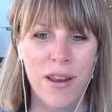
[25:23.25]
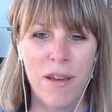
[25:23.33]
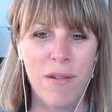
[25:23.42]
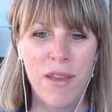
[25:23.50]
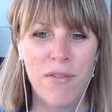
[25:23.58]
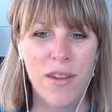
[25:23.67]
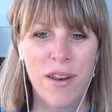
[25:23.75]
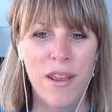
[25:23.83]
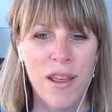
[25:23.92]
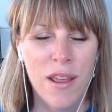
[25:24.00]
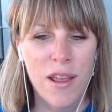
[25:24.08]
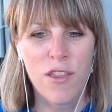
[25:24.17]
Even
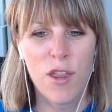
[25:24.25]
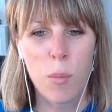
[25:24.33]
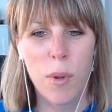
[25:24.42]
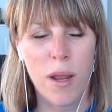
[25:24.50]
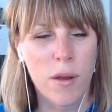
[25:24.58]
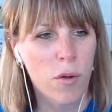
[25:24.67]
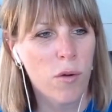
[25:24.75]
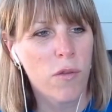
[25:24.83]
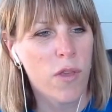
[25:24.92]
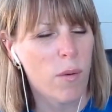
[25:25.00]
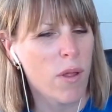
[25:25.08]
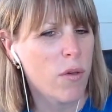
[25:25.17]
someone I'd
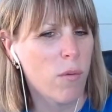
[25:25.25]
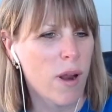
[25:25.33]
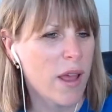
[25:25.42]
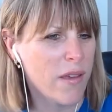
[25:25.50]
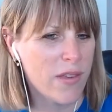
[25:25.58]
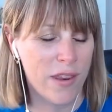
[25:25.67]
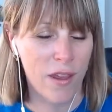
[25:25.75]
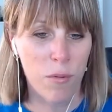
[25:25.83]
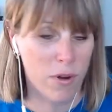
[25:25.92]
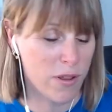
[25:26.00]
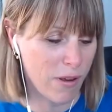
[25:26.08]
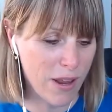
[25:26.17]
talked to, I thought, well, I actually don't
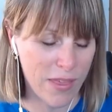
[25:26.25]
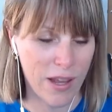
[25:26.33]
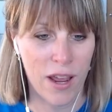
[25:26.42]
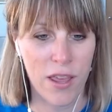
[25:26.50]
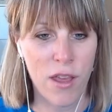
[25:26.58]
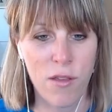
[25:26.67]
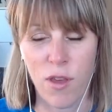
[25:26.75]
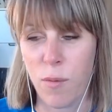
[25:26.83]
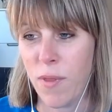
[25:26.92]
want to do anything like you do.